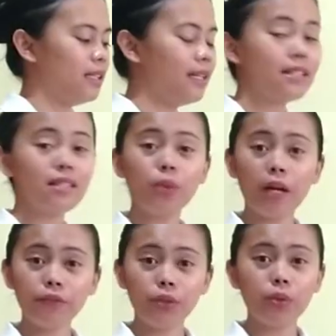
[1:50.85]
The next thing we
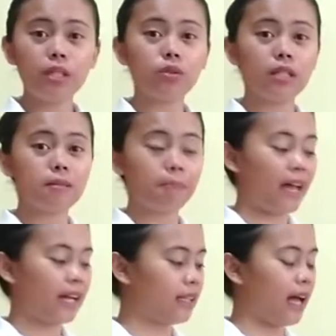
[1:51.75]
have to do is to
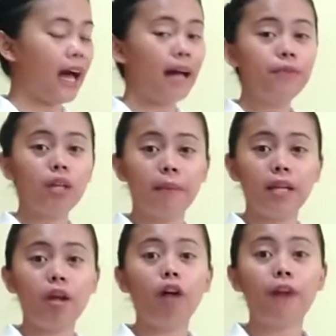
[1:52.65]
inspect the
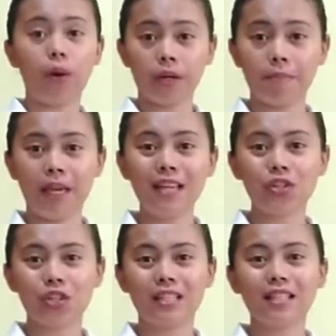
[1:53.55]
abdomen of our
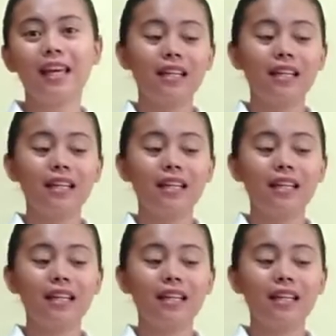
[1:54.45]
patient.